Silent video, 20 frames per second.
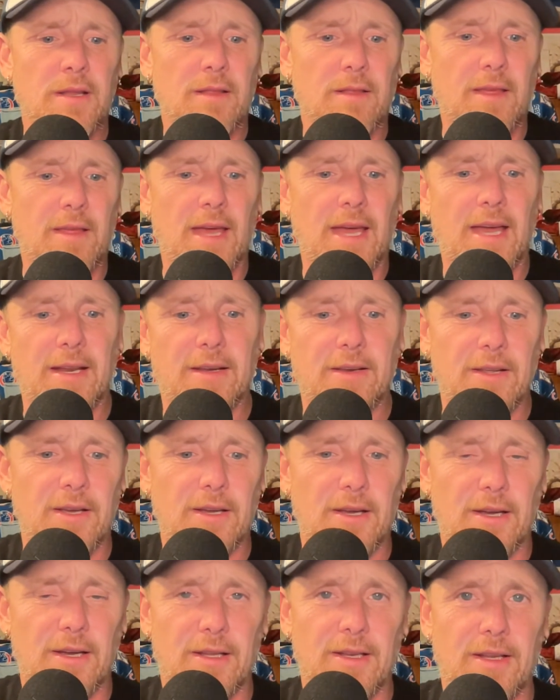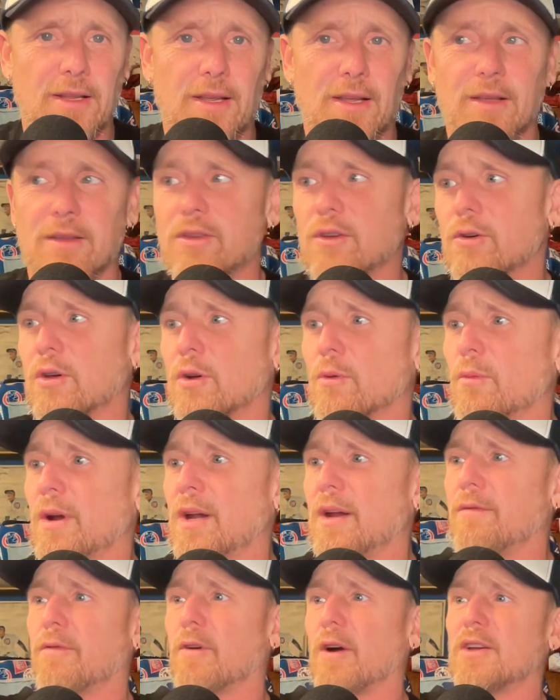that you can
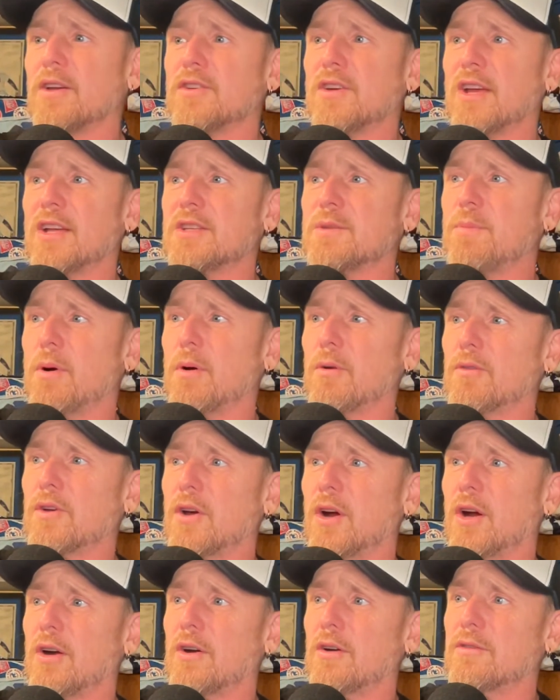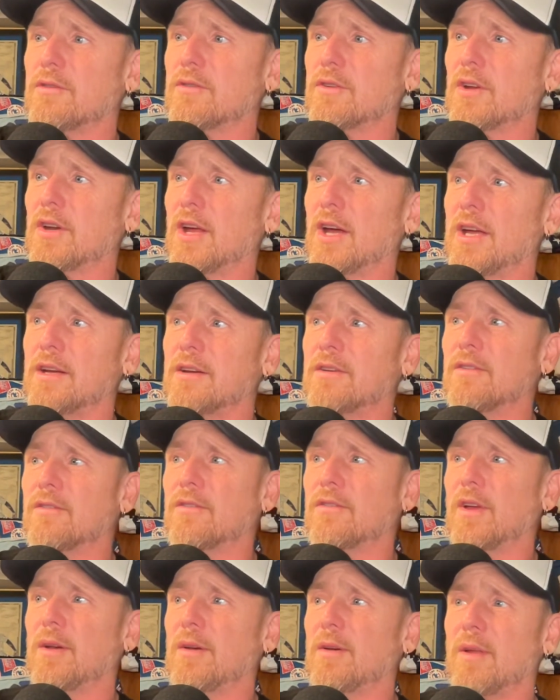win a Frank Chance postcard tonight.
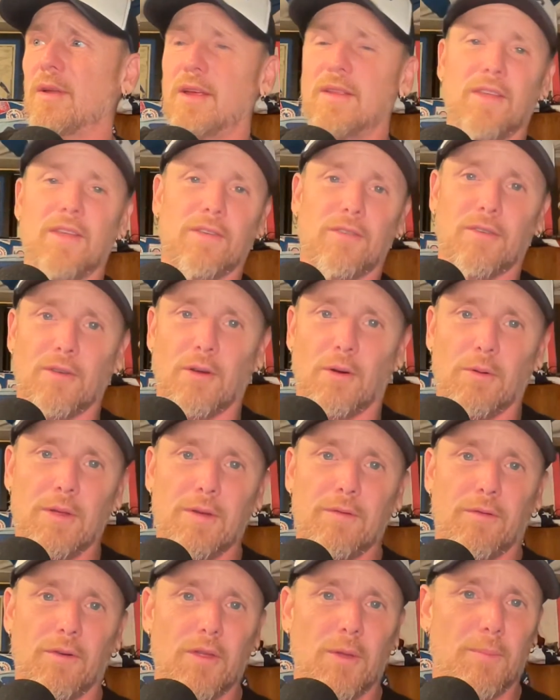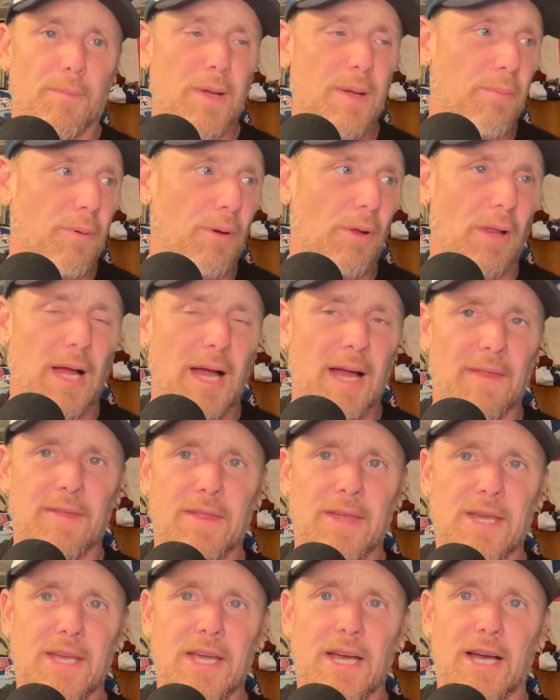And this is only for the people on
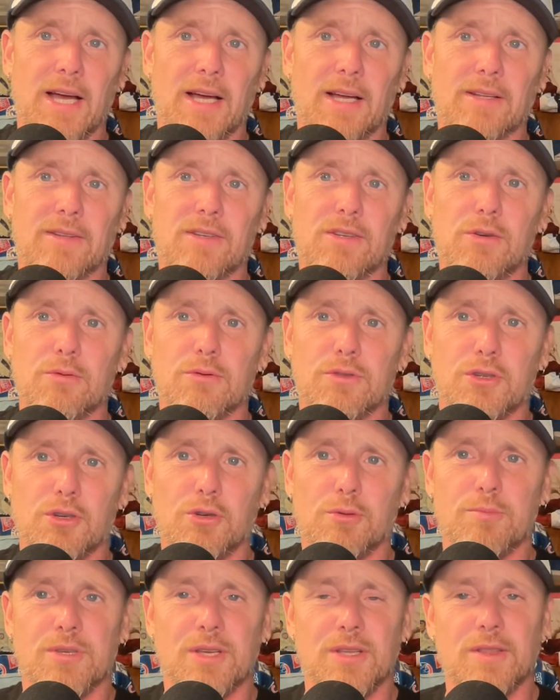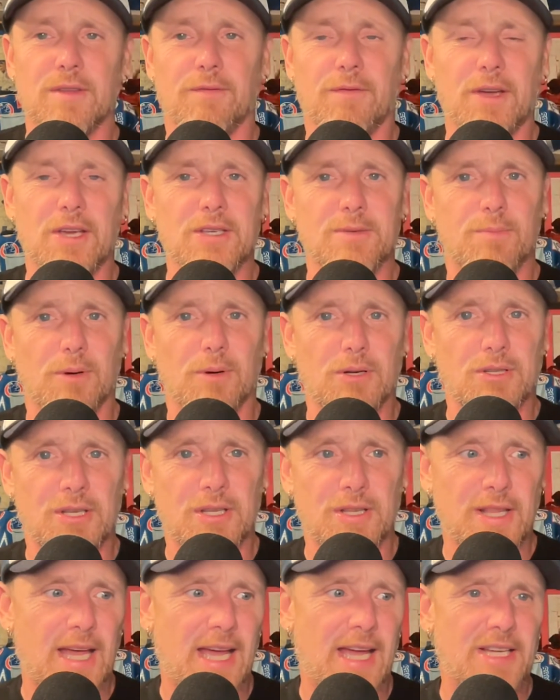the YouTubes and the Facebooks
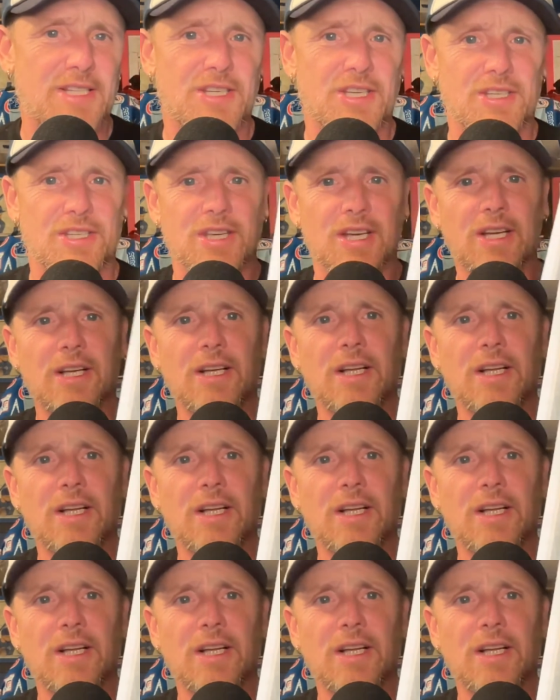and the X's.